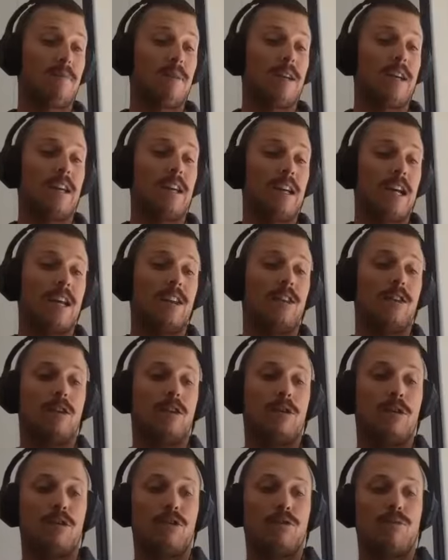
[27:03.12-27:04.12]
me, and
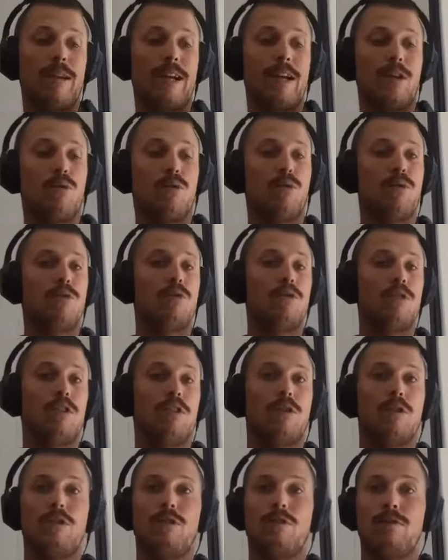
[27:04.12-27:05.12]
those records and
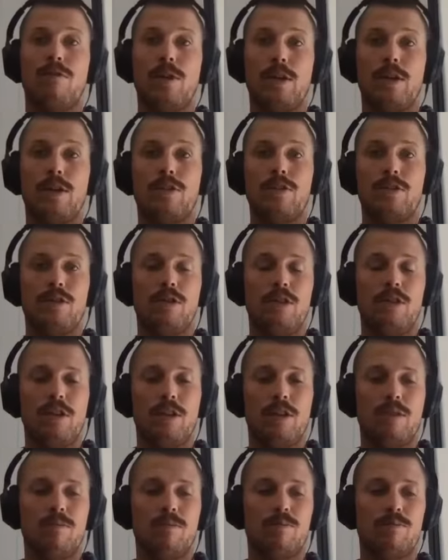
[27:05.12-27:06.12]
those first,
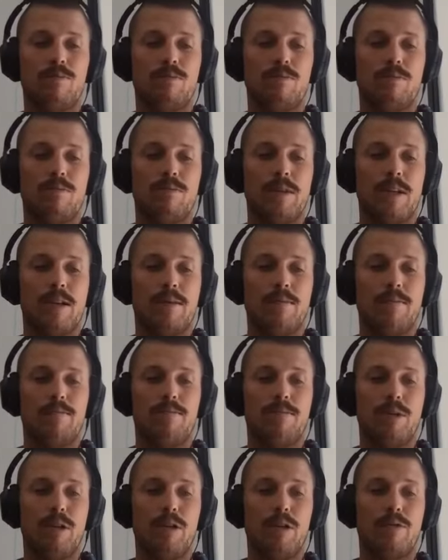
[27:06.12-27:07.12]

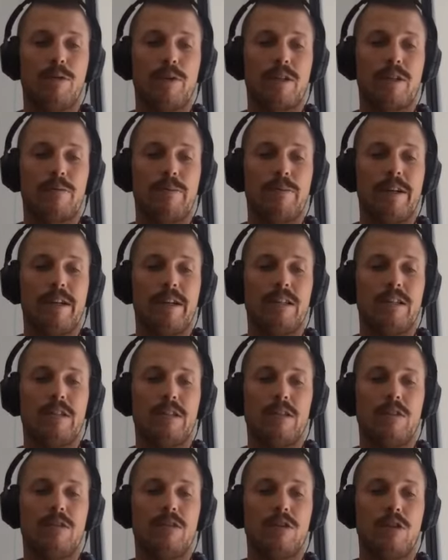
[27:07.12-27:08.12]
beautiful
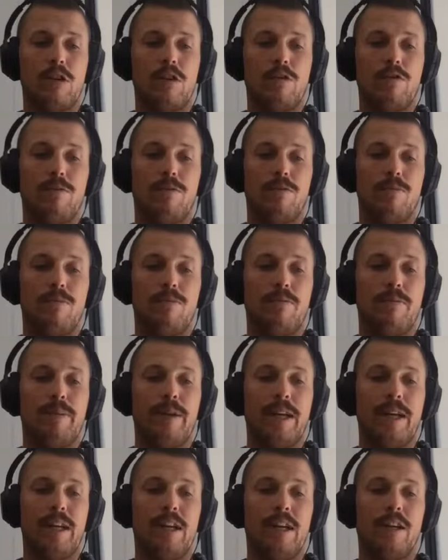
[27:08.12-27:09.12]
experiences of
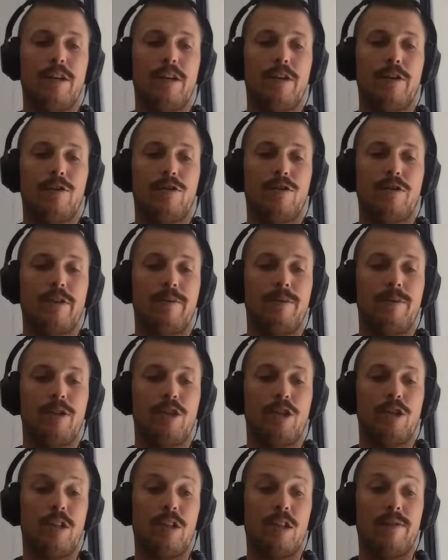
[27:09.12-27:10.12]
being, a touring
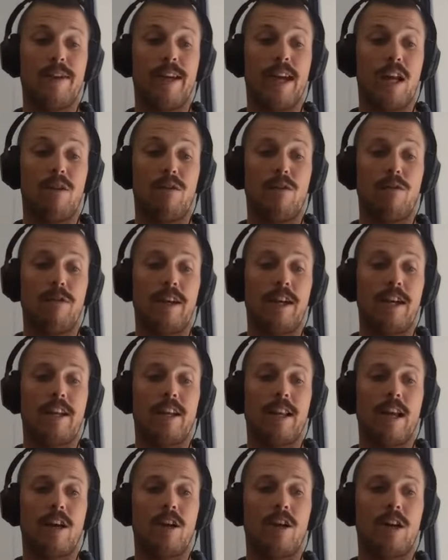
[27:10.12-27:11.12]
musician, living out of a van,
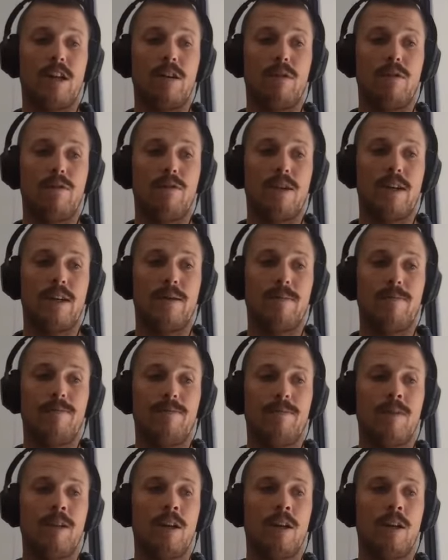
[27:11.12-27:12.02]
that kind of